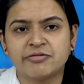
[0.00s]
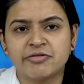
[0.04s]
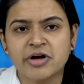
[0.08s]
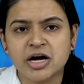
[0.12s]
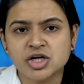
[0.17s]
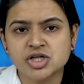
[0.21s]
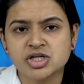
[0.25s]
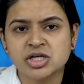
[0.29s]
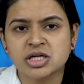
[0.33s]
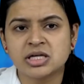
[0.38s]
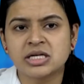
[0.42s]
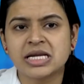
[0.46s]

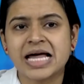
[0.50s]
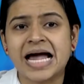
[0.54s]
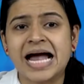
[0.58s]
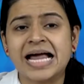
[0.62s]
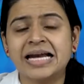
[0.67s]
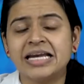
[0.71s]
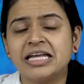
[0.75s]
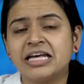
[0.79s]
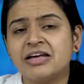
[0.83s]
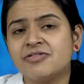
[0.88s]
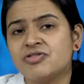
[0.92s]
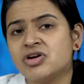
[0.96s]
function
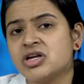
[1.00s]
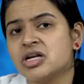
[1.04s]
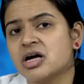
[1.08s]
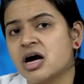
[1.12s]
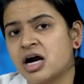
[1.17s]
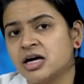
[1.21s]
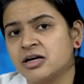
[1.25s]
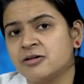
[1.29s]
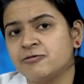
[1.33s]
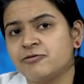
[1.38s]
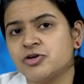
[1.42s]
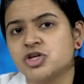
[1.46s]
and even
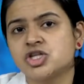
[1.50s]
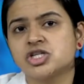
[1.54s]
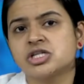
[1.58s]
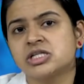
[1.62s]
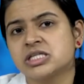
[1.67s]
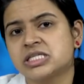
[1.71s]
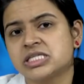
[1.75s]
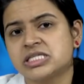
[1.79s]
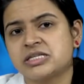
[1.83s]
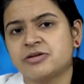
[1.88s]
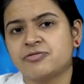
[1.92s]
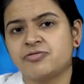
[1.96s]
artificial
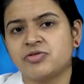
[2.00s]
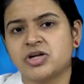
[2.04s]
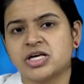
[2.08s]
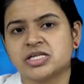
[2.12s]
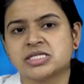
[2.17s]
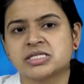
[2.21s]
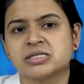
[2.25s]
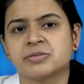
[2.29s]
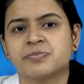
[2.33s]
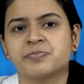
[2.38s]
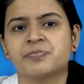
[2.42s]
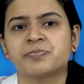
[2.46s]

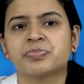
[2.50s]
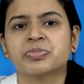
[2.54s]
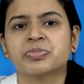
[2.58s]
stiffness.